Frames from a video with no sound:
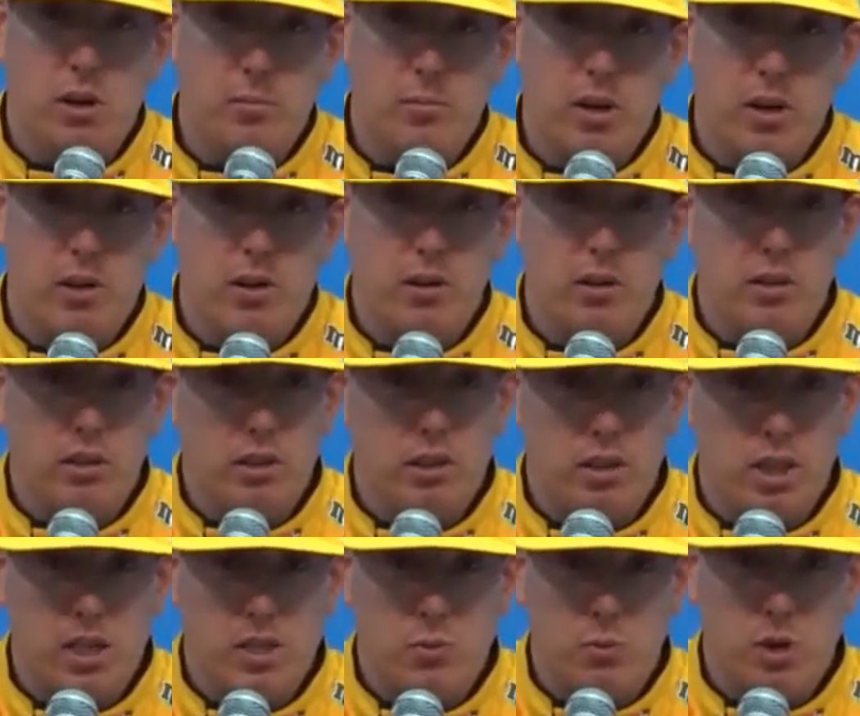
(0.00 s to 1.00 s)
about earlier,
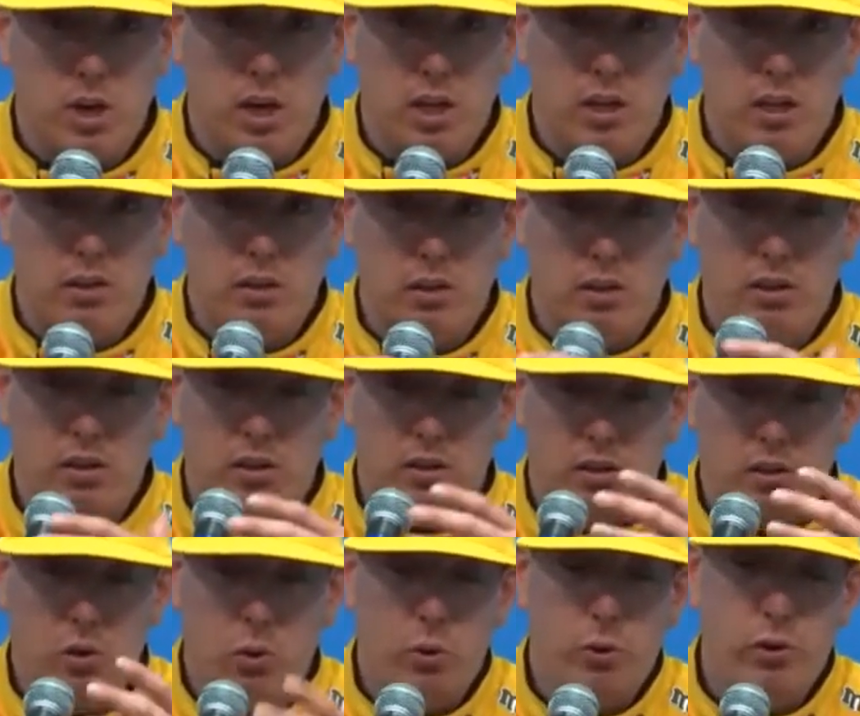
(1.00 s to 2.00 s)
that's why
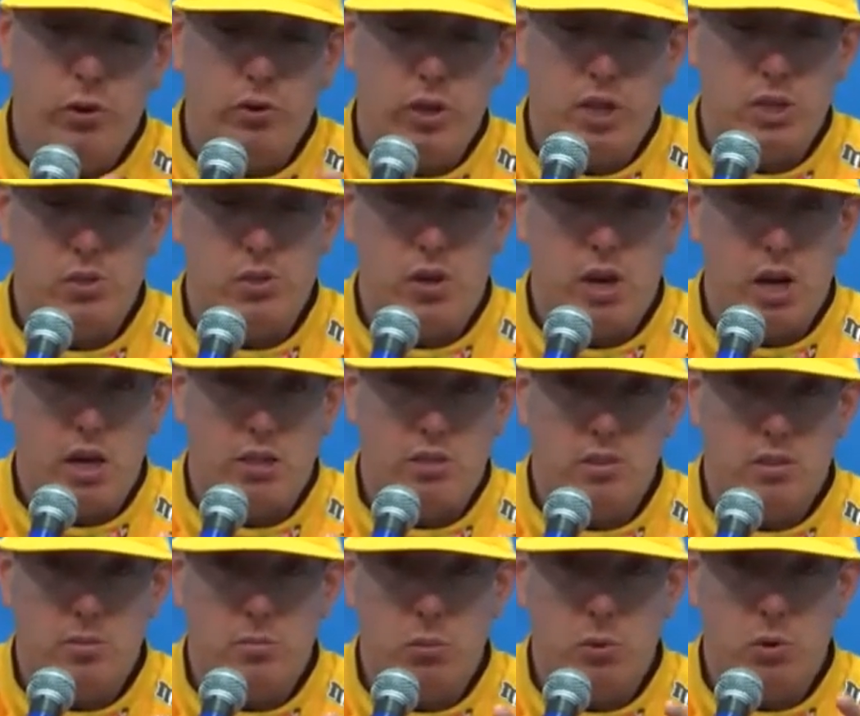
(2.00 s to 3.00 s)
the older
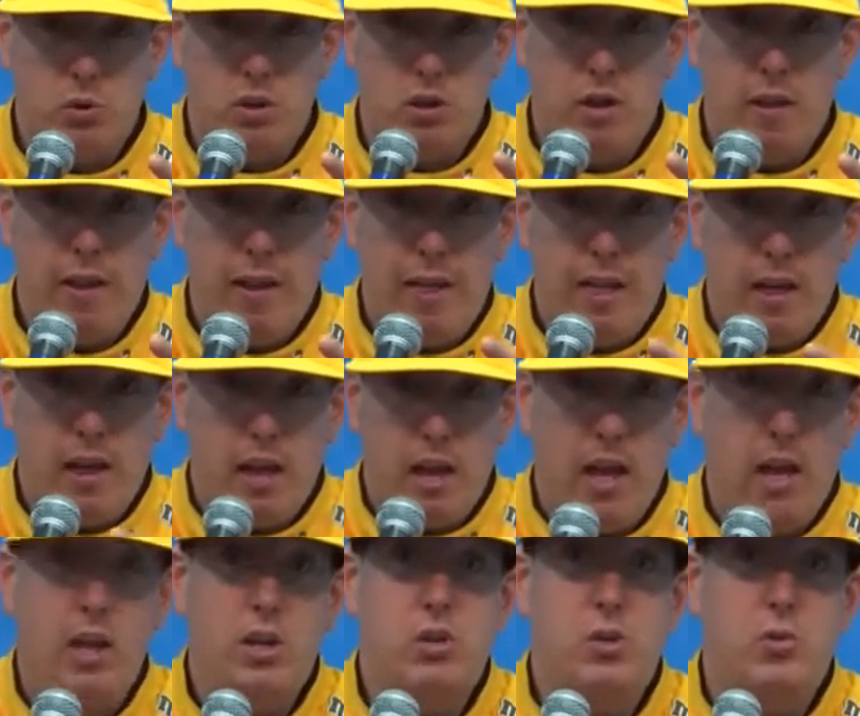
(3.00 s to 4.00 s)
racetracks, the more
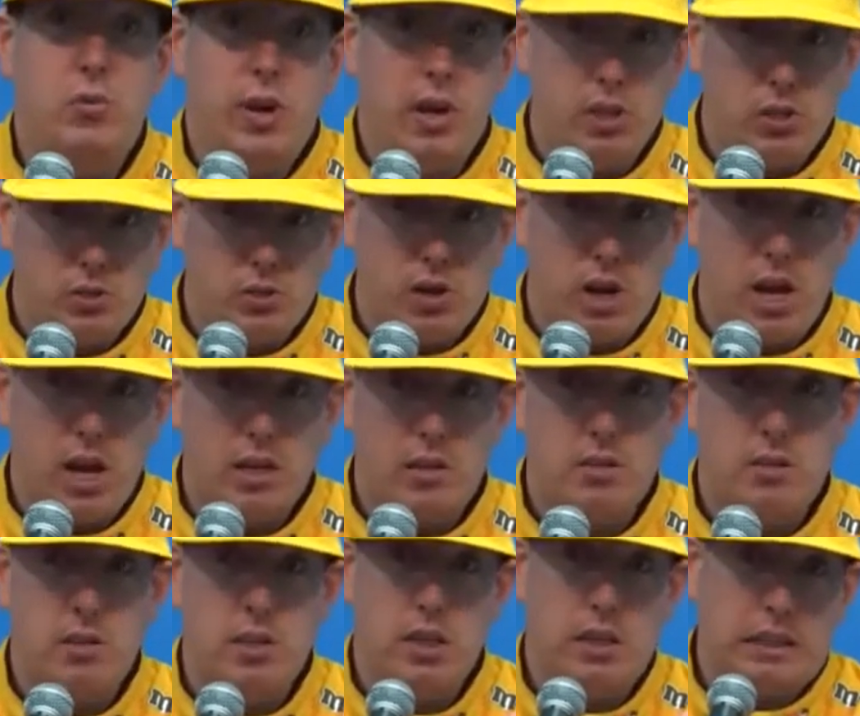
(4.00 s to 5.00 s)
aged
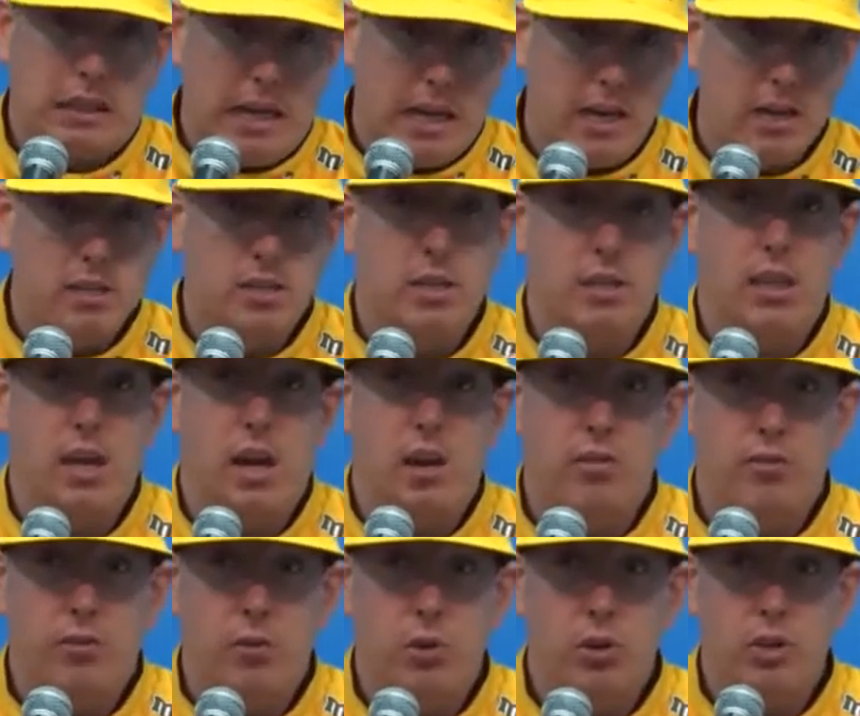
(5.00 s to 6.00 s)
racetracks, the Atlantas, the
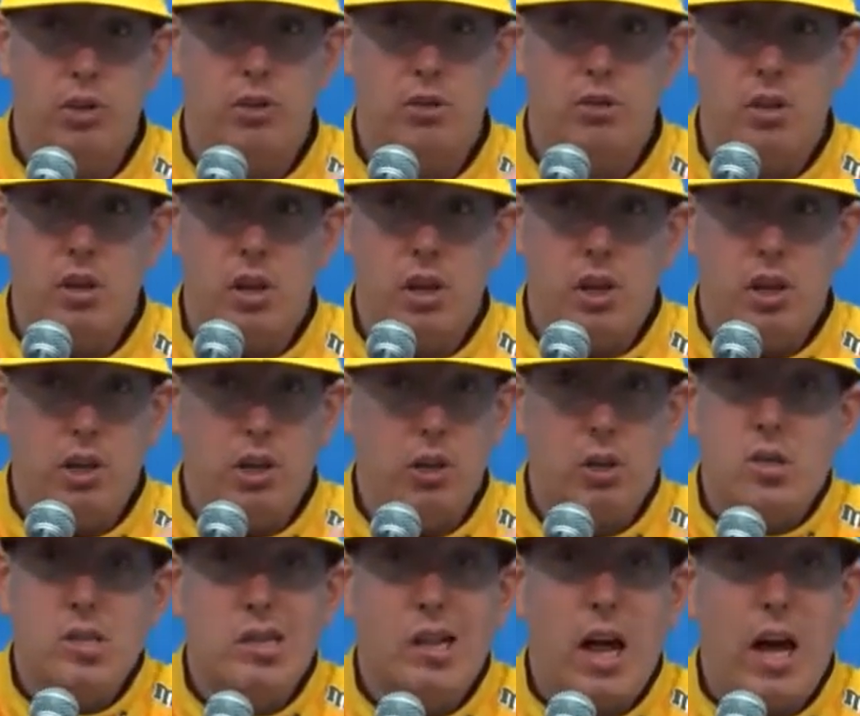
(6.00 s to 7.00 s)
Californias,
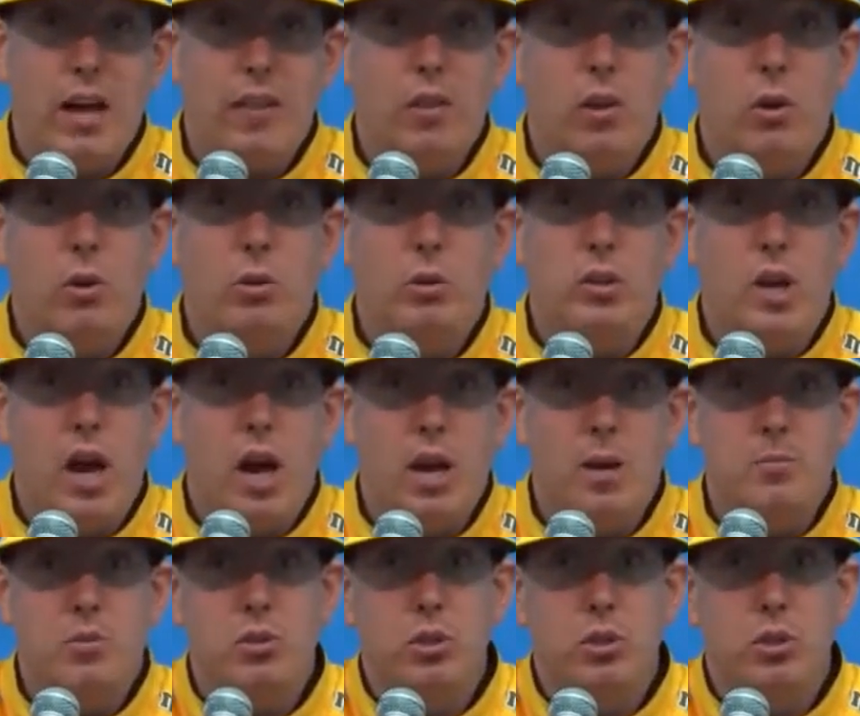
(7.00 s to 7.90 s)
you're sliding the whole time.